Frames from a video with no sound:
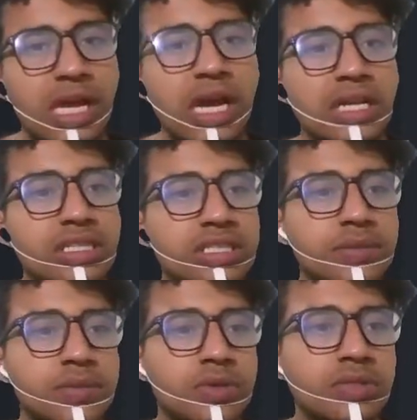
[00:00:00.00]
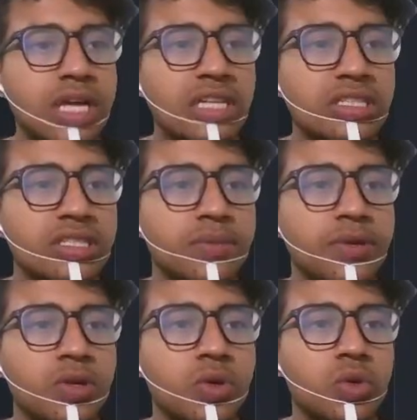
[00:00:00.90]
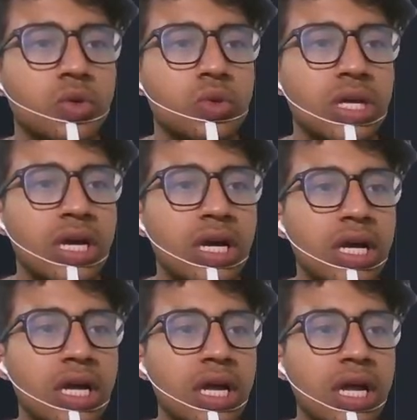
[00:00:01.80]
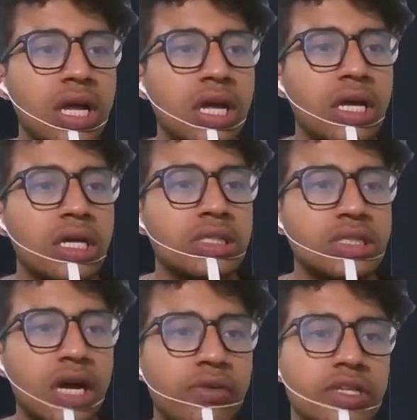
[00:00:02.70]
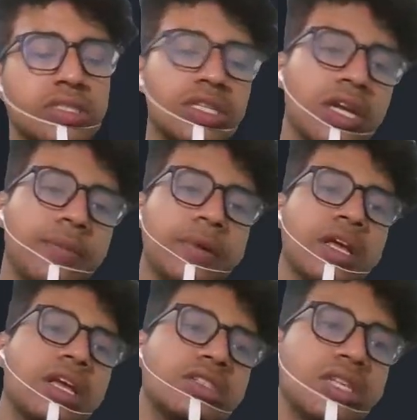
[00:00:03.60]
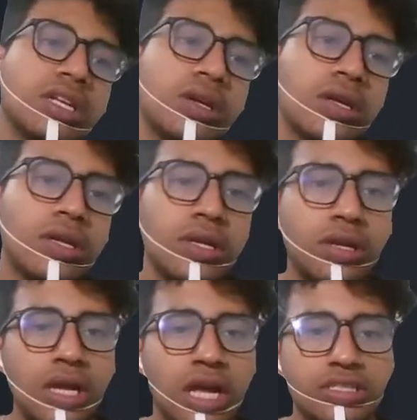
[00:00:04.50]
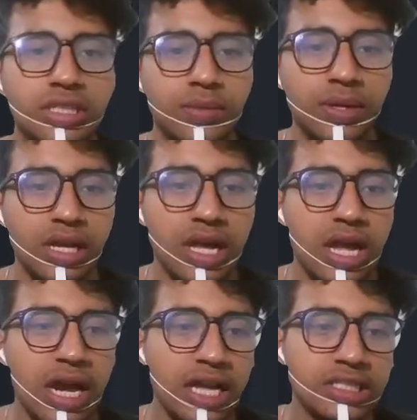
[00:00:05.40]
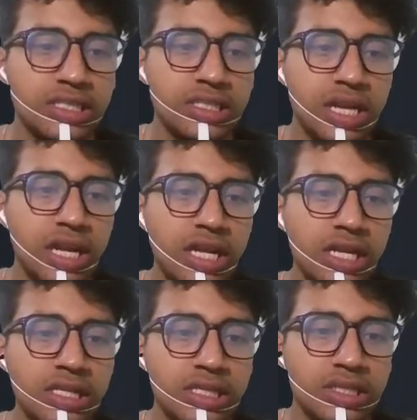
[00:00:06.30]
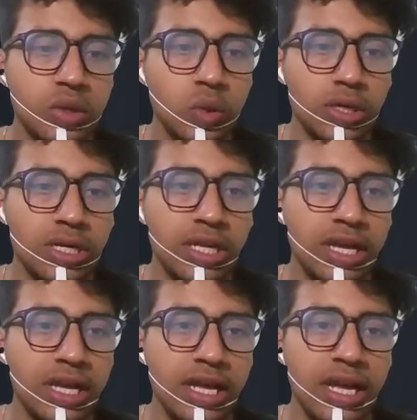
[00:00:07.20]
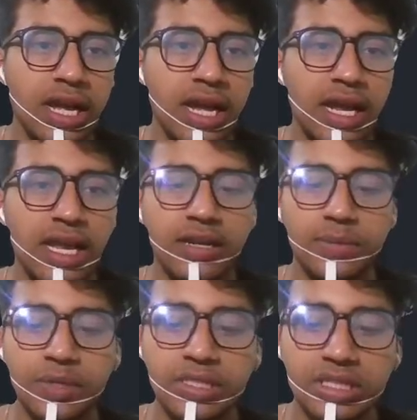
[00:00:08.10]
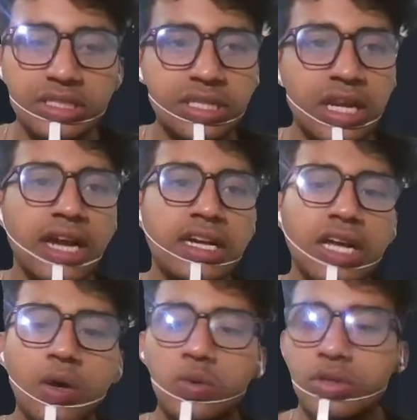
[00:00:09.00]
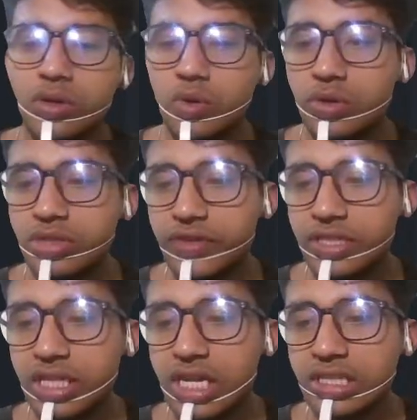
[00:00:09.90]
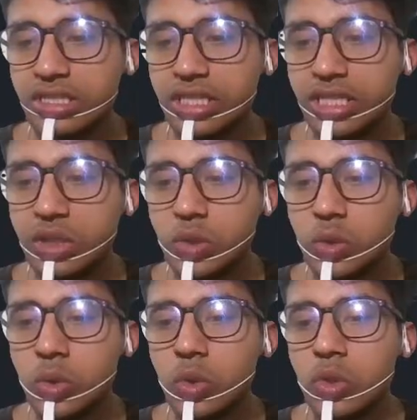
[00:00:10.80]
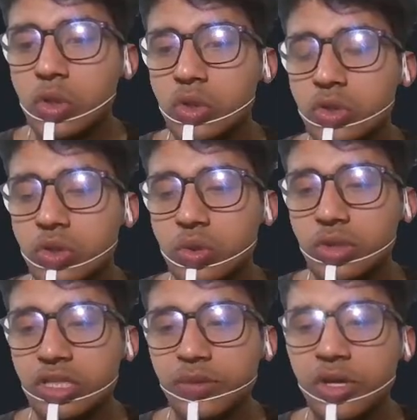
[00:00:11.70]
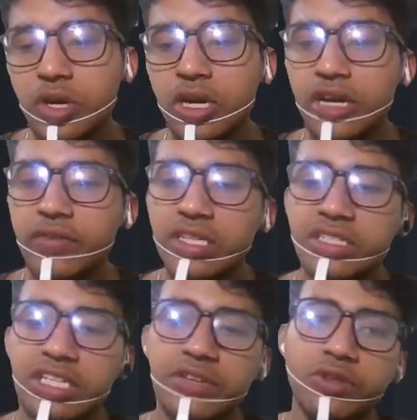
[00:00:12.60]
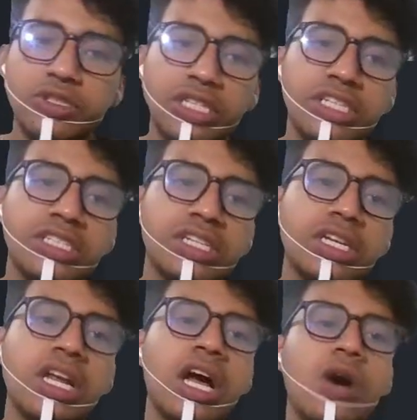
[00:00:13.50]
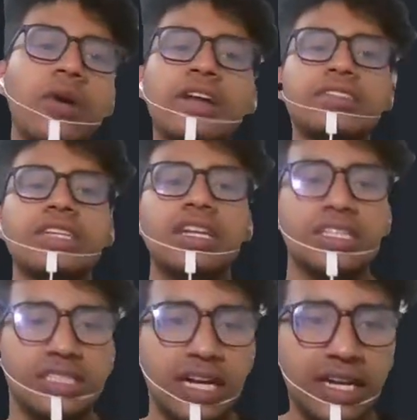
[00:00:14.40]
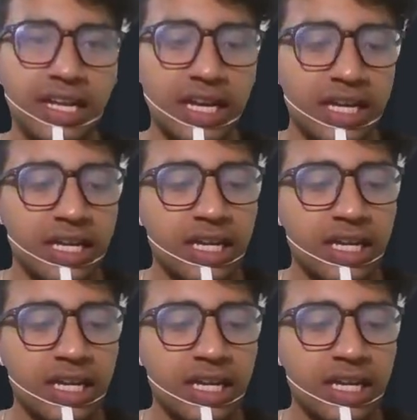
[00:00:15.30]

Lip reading: and just suppose I just simply go to the JavaScript async HTML and I just clear this code, okay? And let me just write down the code. First thing I just need to snooze this because it will just give you suggestion how I can just understand, okay?